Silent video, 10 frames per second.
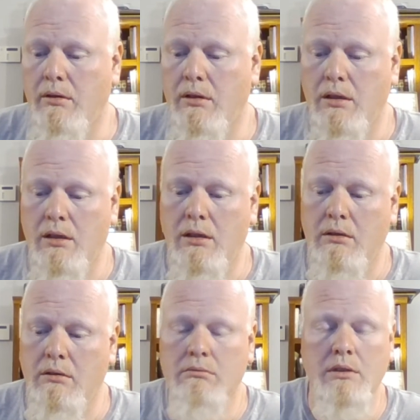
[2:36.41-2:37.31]

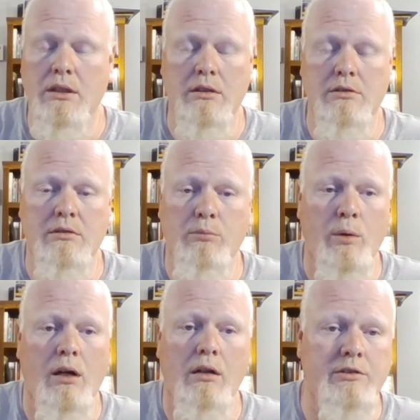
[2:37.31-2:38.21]
the, you know, just
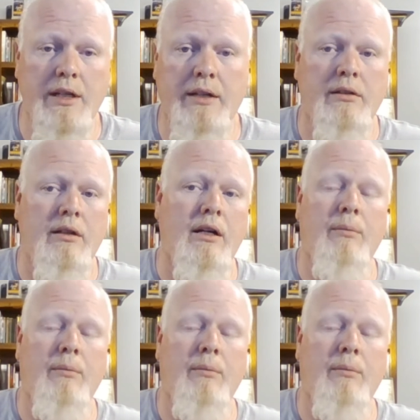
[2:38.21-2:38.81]
what all's out there.